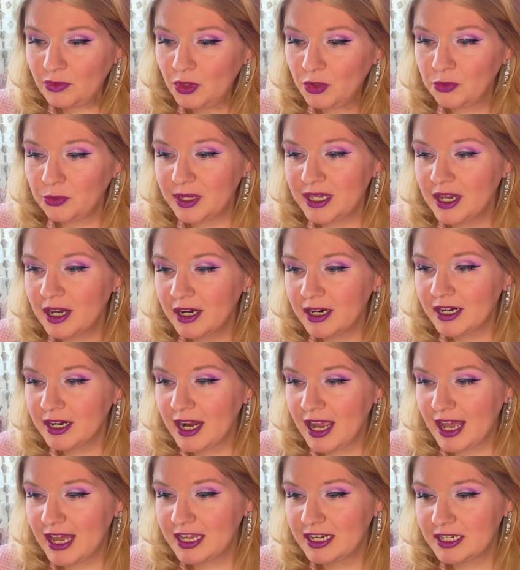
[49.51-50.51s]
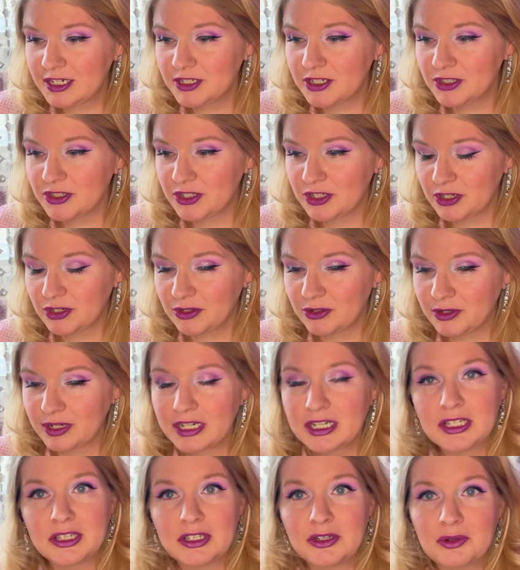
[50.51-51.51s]
we are headed to
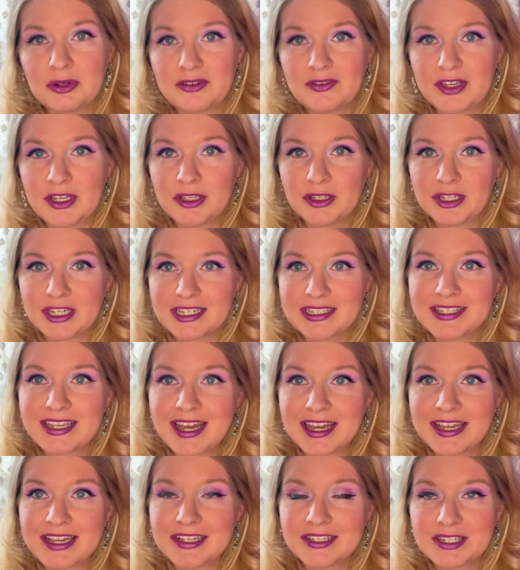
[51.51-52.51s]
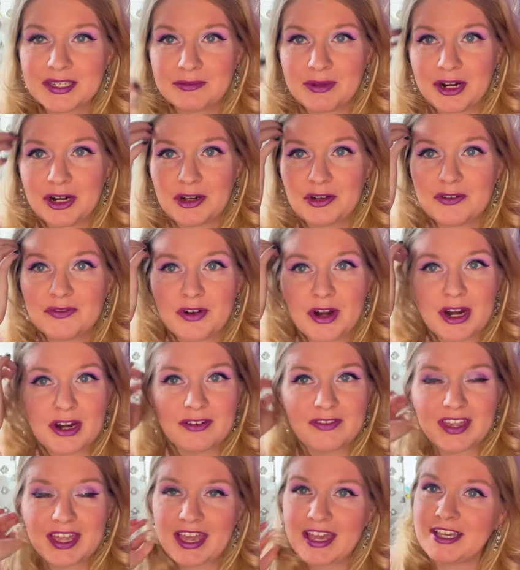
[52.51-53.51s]
Louisville, Kentucky tomorrow for our
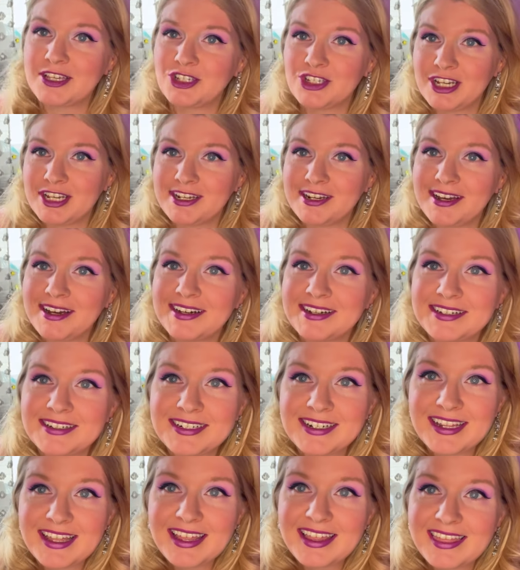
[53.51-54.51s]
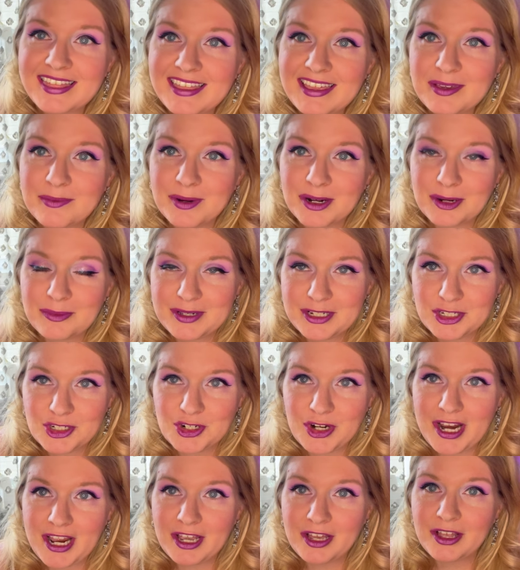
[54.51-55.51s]
vacation on the Bourbon
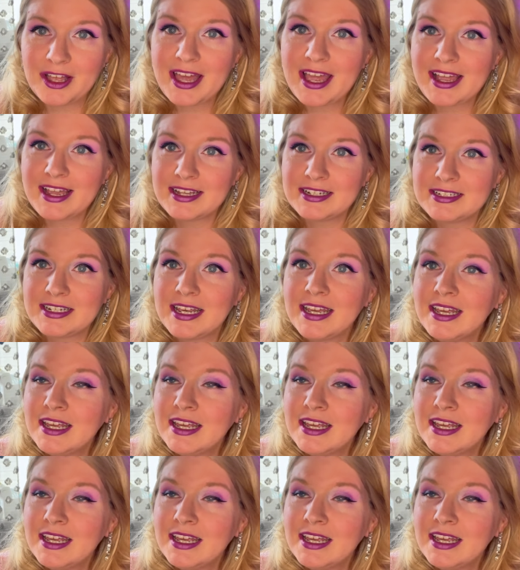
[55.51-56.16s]
Trail, and